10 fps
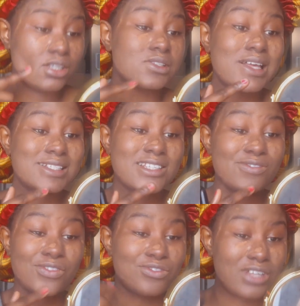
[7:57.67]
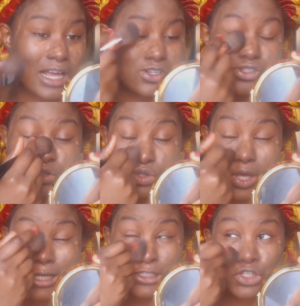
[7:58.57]
It's not as if they are just going to
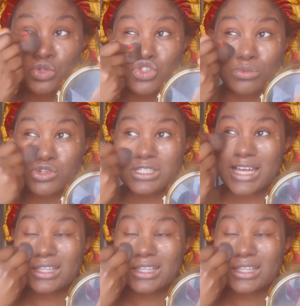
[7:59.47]
get a new job just like